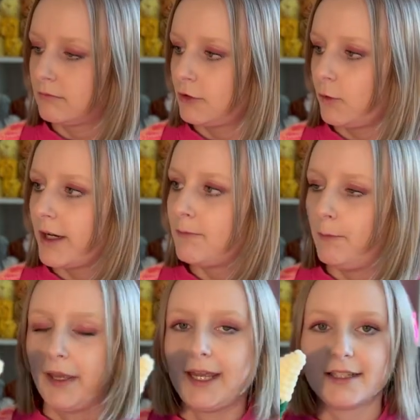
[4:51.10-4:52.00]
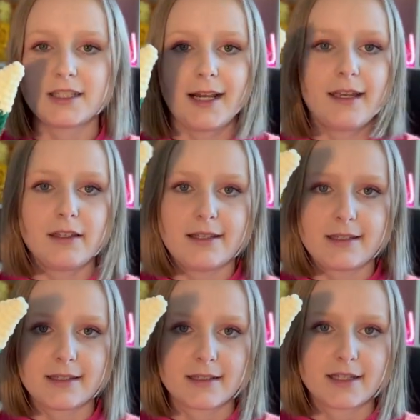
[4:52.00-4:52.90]
quite big. It's like a
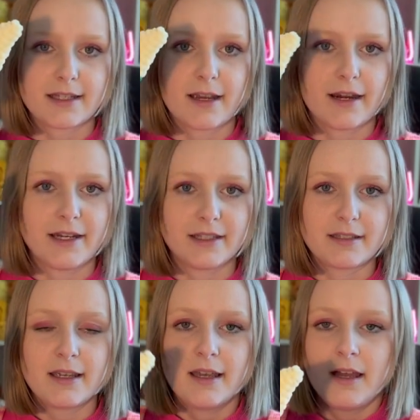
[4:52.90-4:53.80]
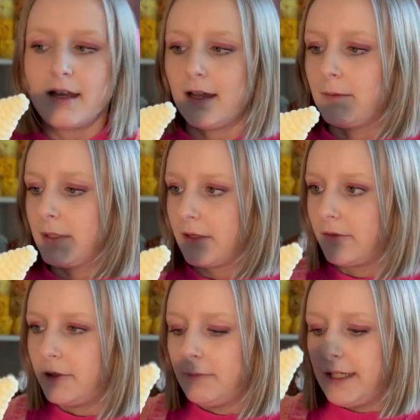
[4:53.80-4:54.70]
decent sized
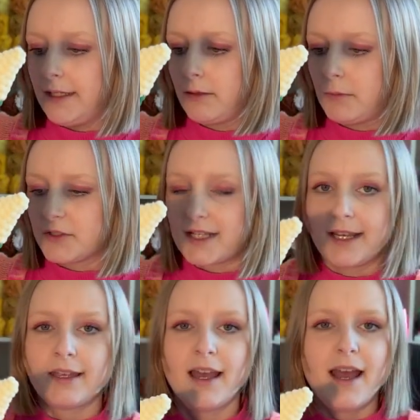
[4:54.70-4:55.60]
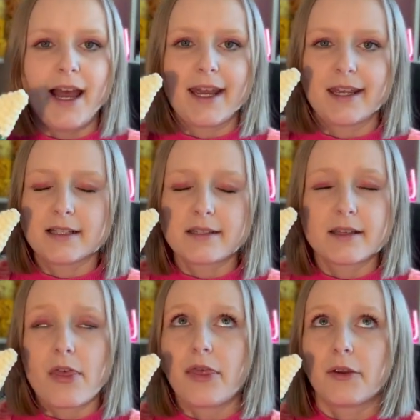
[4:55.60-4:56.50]
amigurumi, almost like, I guess,
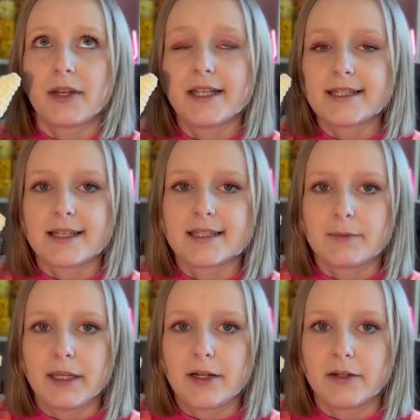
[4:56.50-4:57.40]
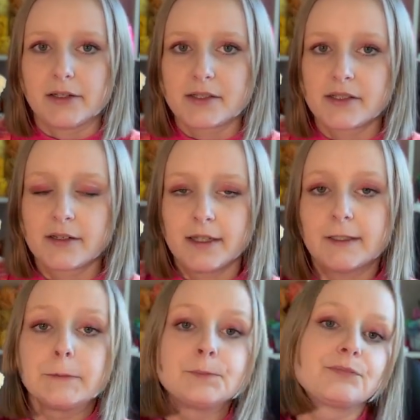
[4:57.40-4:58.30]
30 centimeters.
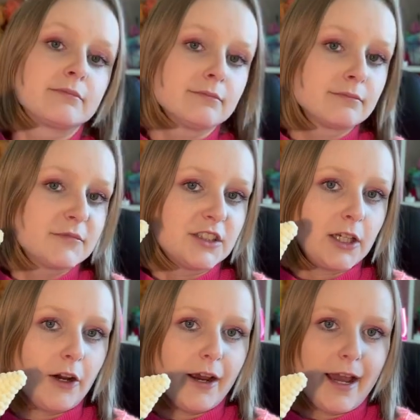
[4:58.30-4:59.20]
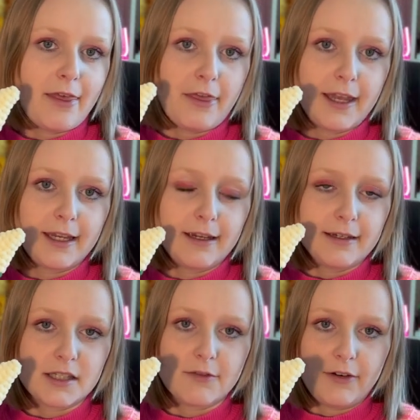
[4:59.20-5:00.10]
so I think
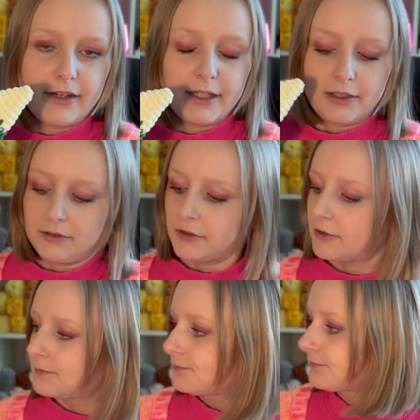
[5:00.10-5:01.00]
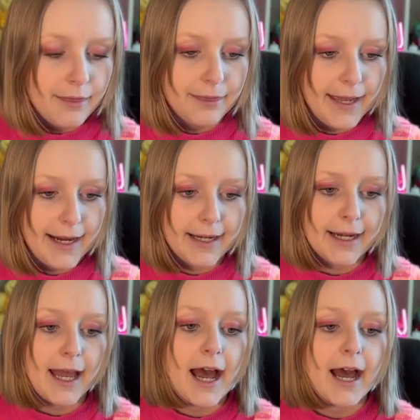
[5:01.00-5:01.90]
it's very cute.
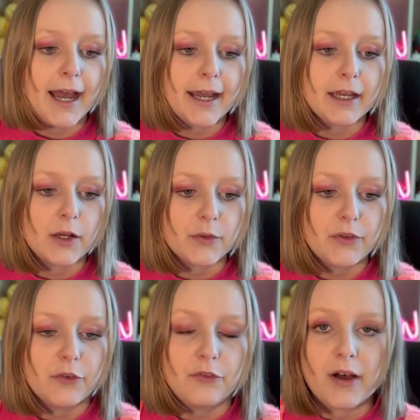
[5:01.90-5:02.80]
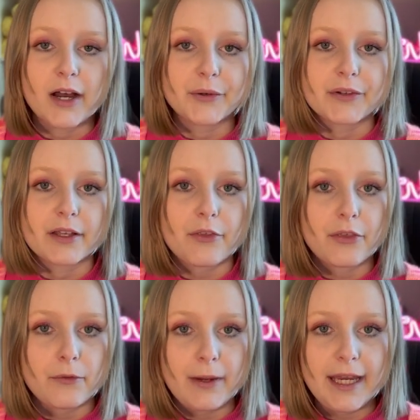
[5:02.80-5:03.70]
Then I also found
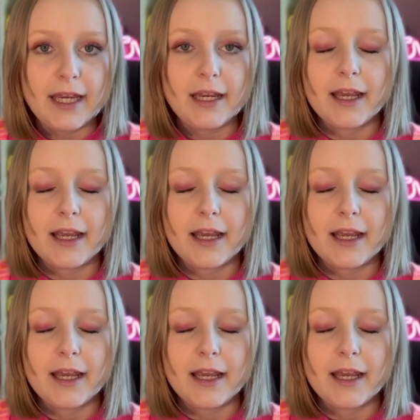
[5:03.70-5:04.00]
three